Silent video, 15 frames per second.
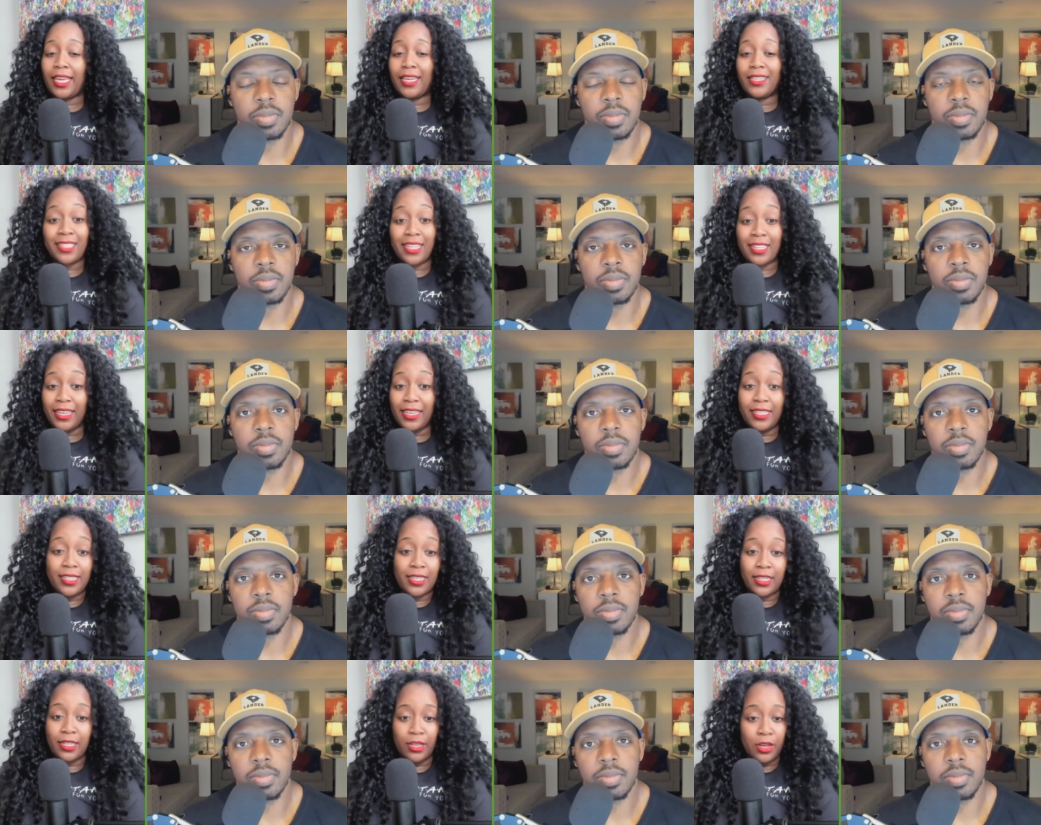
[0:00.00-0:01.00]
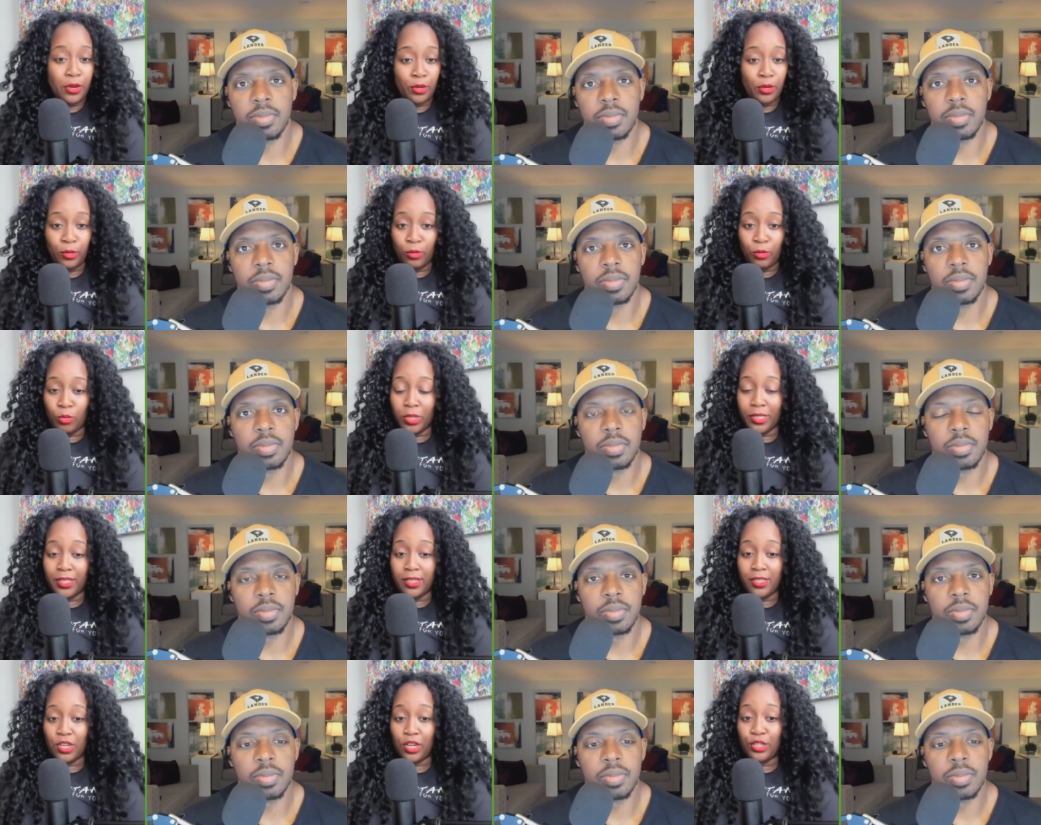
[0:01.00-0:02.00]
Speaker 1: can't say that he didn't know what
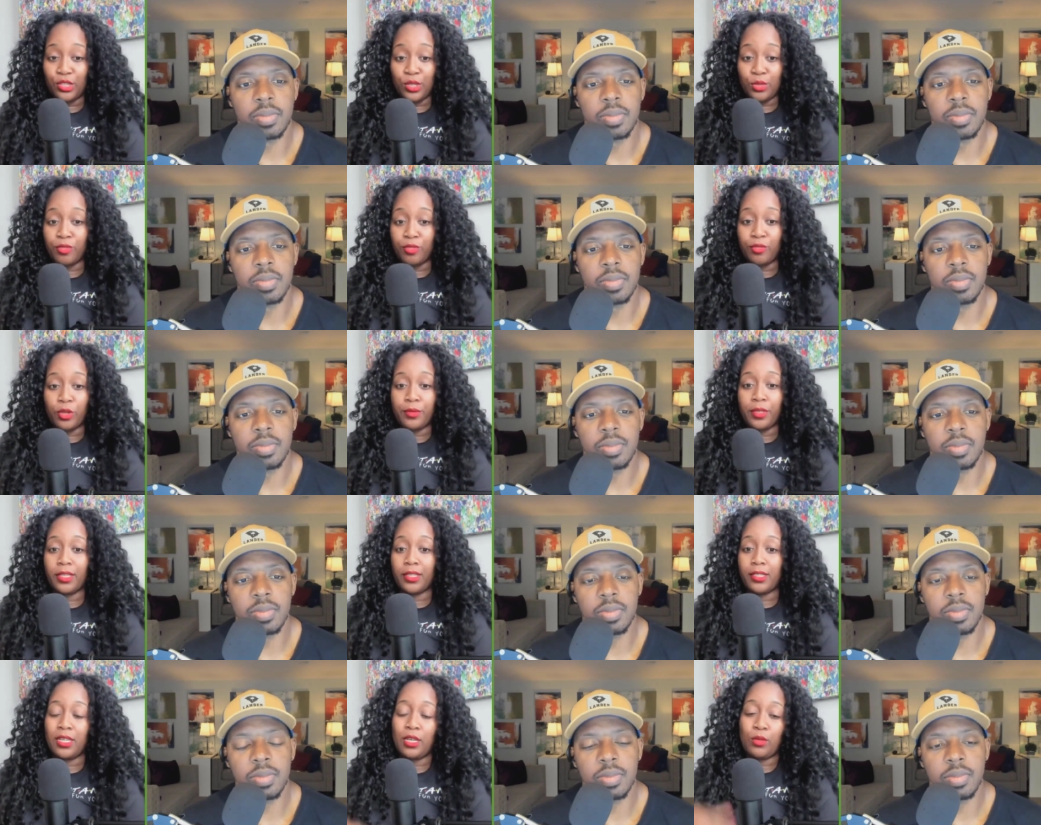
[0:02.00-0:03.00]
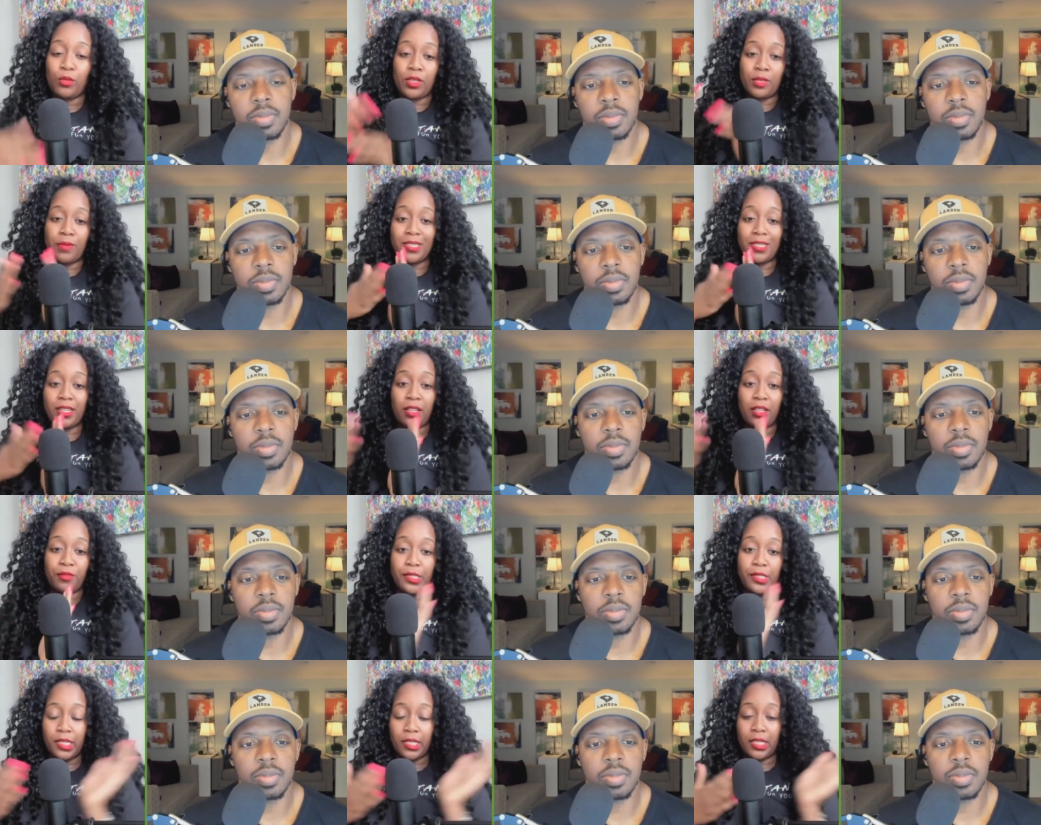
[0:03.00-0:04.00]
the charges were for because he was basically
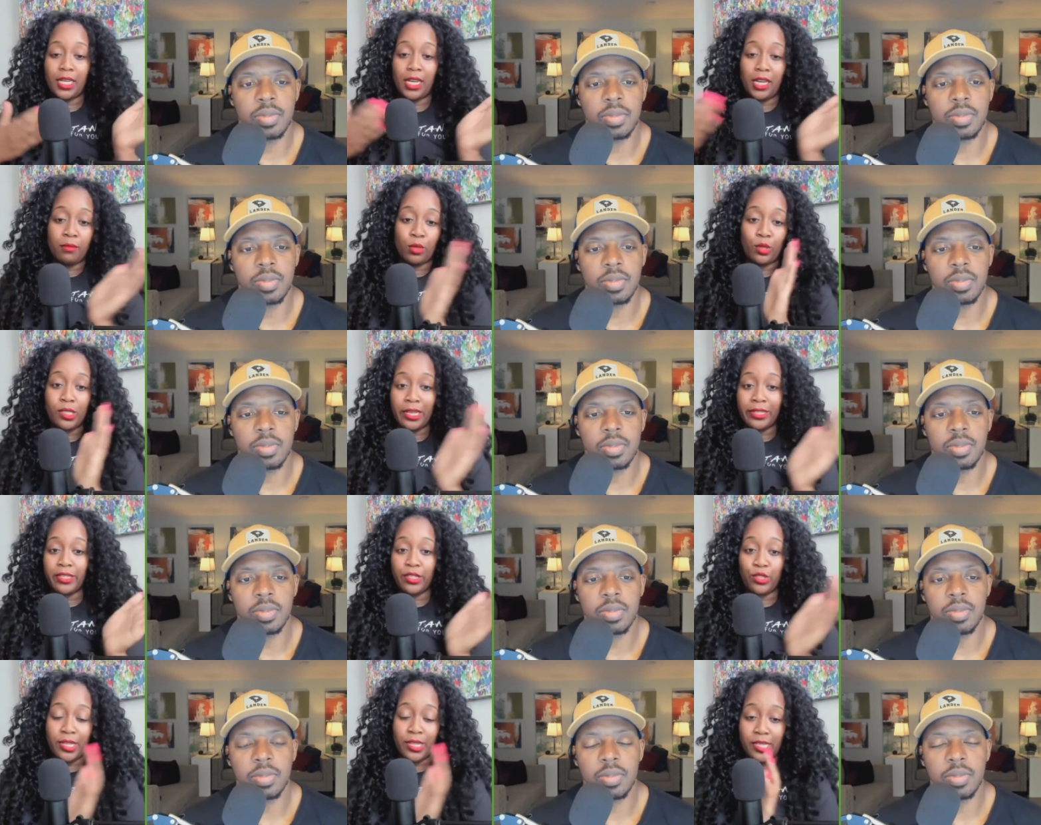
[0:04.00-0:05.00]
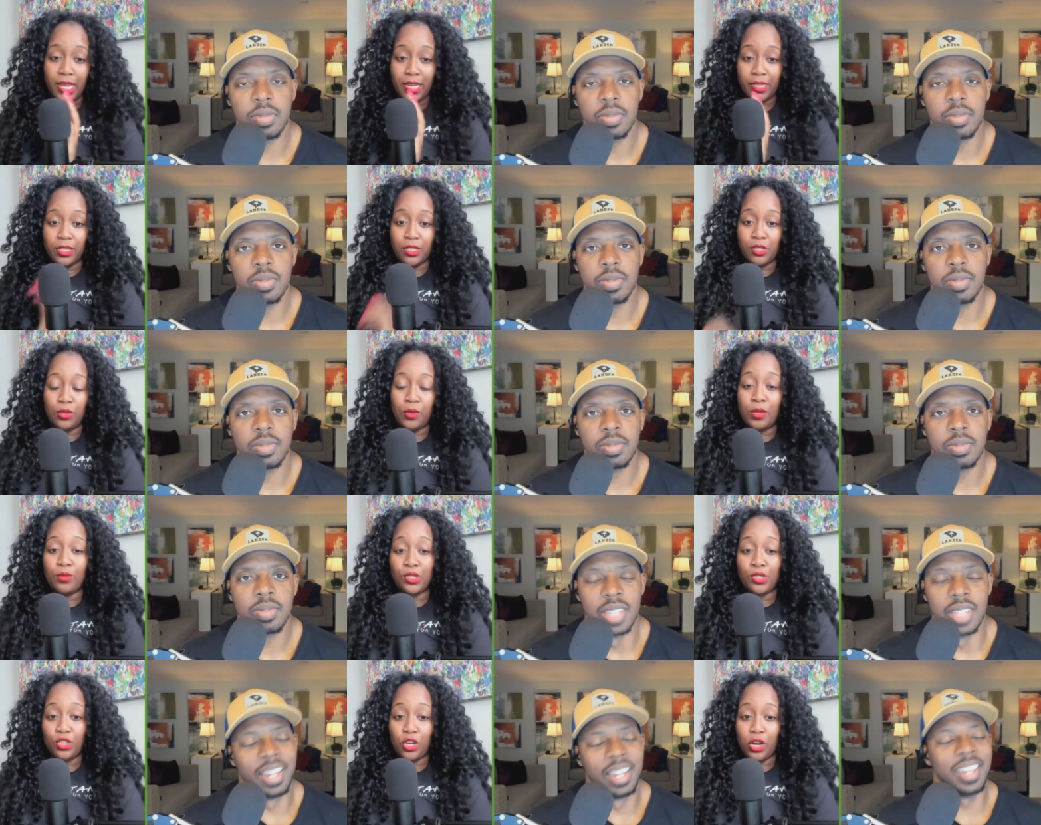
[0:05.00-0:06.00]
facilitating both sides of the transaction. So he
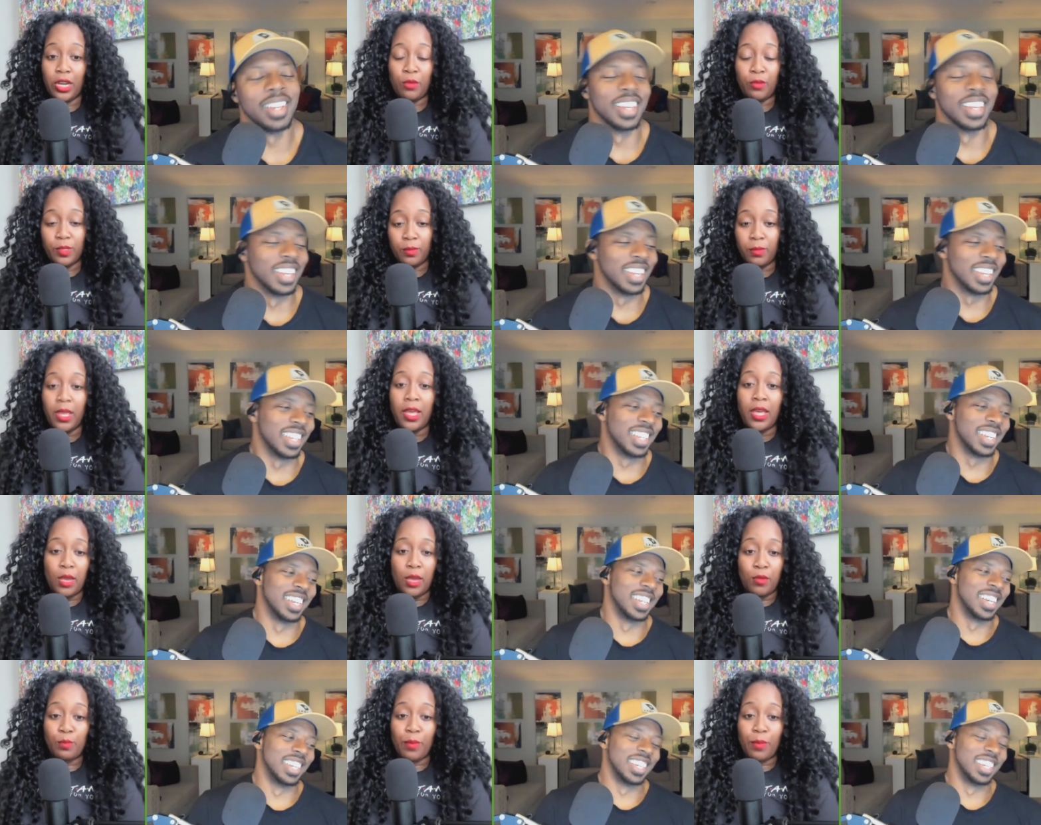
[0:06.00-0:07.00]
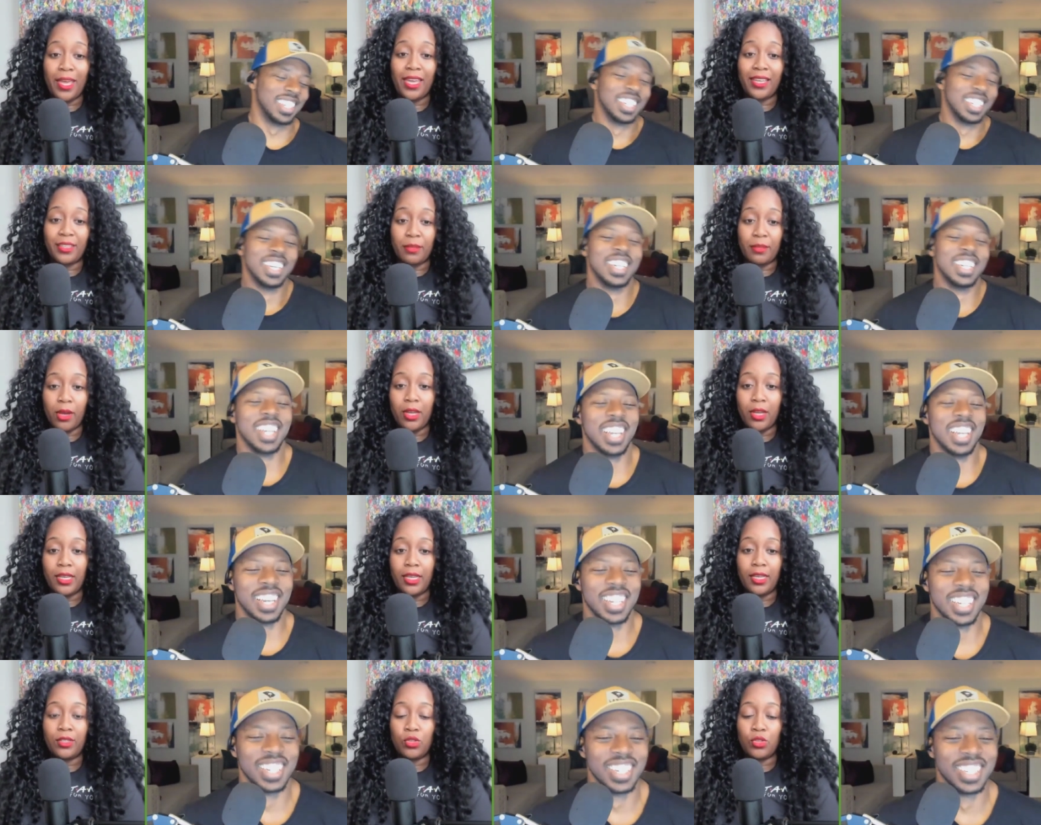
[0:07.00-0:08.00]
was char- he was he was paying the
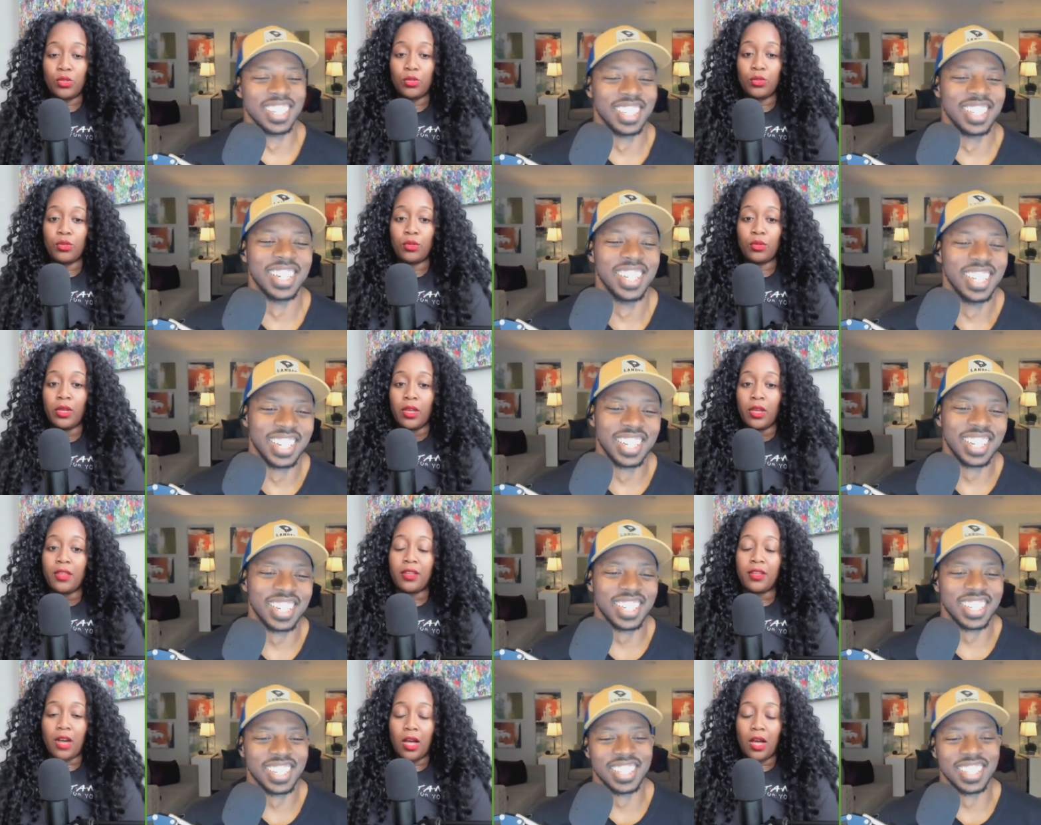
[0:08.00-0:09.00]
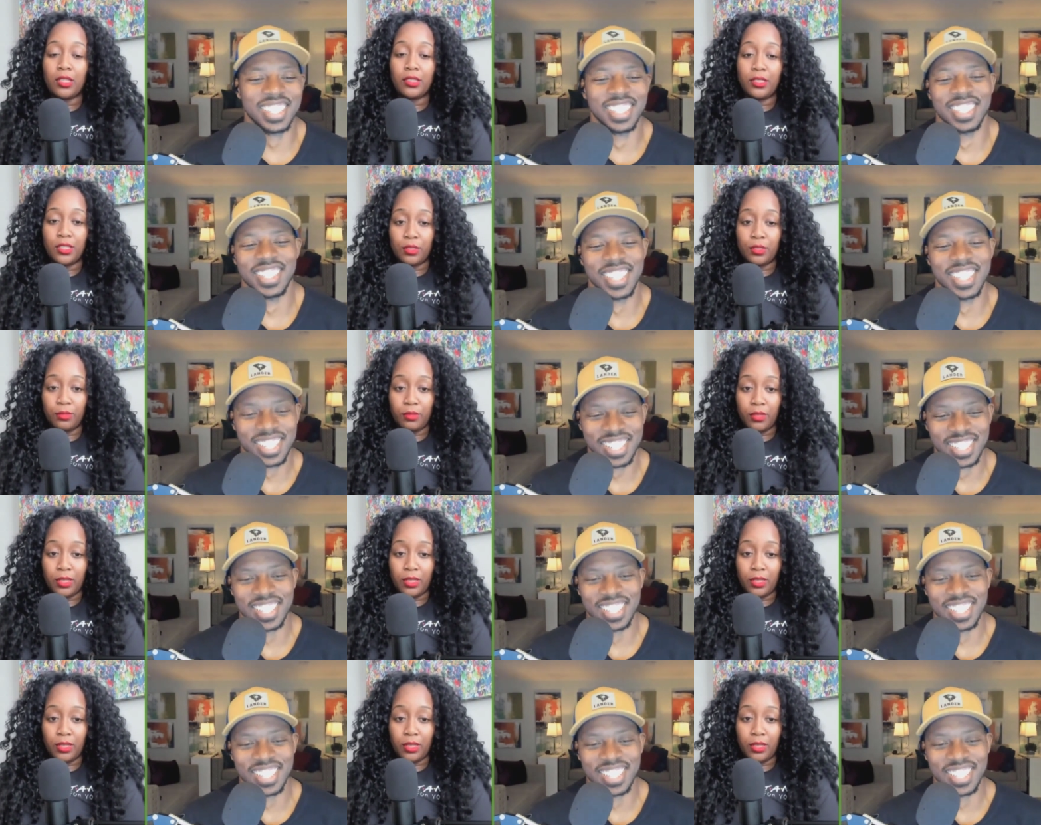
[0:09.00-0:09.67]
money to the college